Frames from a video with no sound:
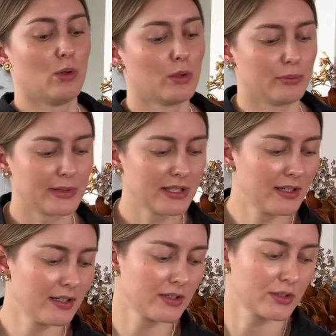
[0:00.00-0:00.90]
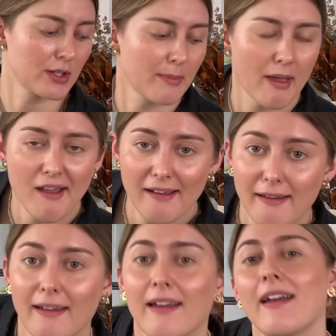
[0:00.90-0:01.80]
oops, drop that,
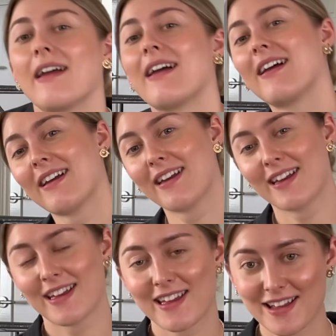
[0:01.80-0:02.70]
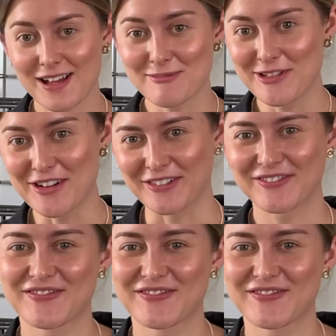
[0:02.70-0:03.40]
come along.